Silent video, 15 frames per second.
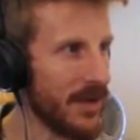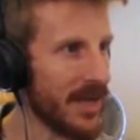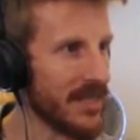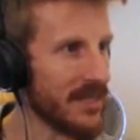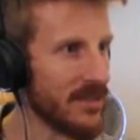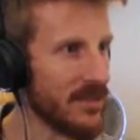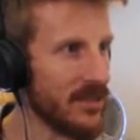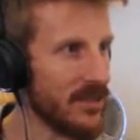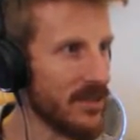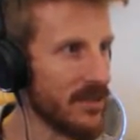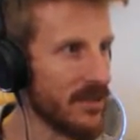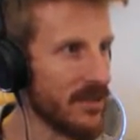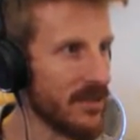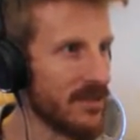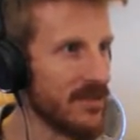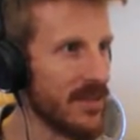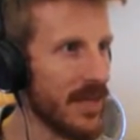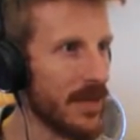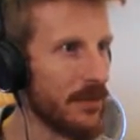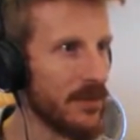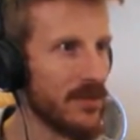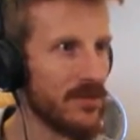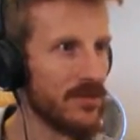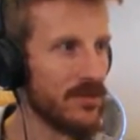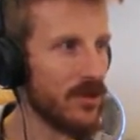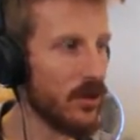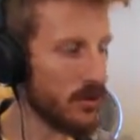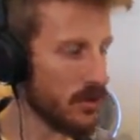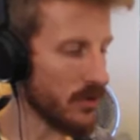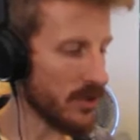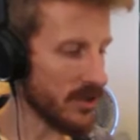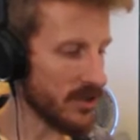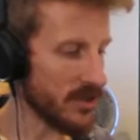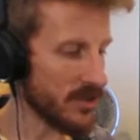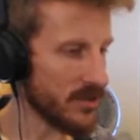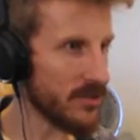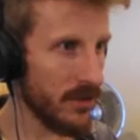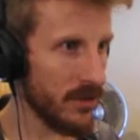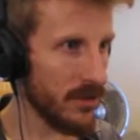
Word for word: back and look, this game is so gorgeous.